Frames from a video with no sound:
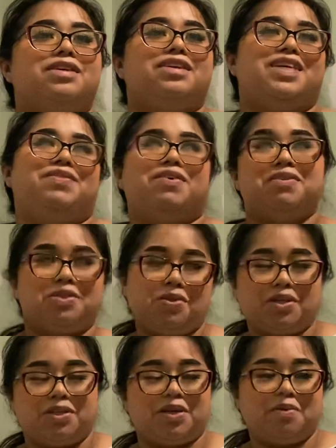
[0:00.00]
if I was a
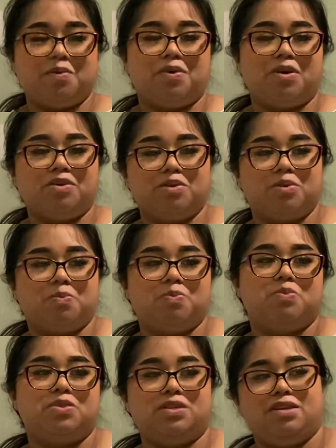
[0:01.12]
director, I would want her to
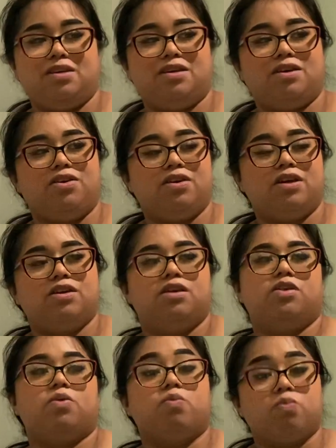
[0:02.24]
see her in another
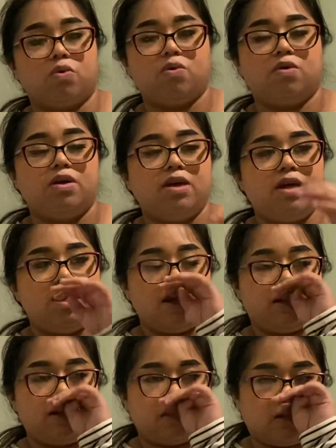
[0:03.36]
role, and I
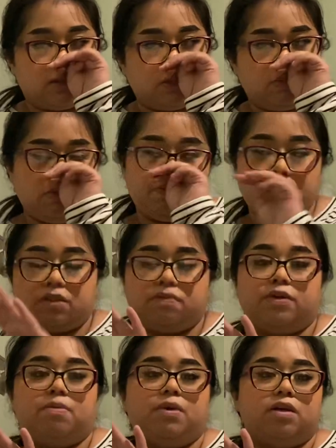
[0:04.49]
thought she would best fit
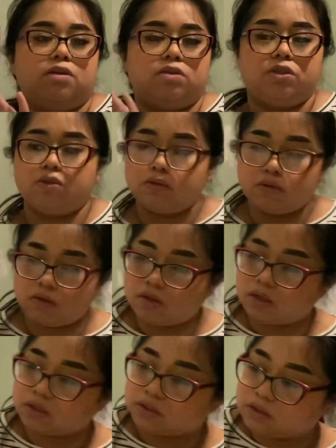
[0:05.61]
because she also
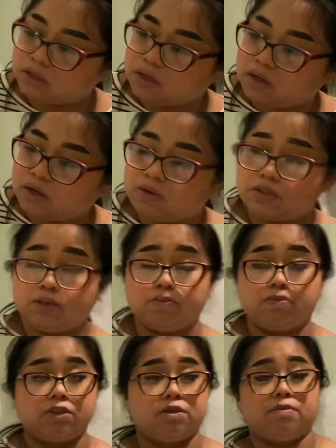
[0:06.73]
looks, she's
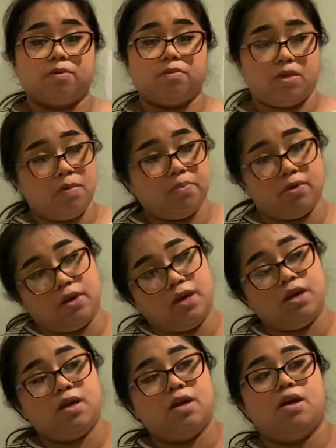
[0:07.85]
first of all really pretty
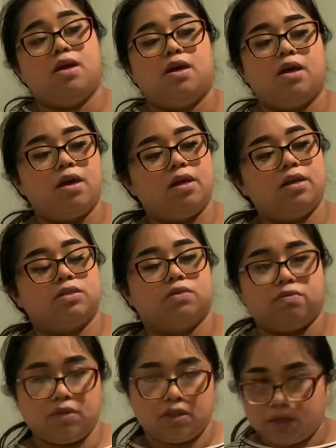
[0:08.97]
as
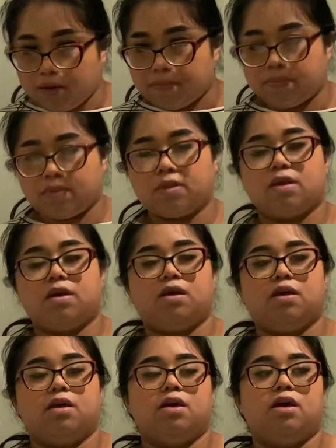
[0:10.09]
Ophelia,
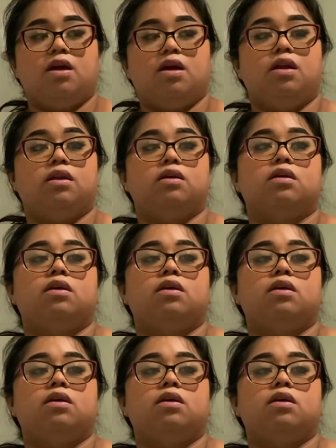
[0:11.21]
and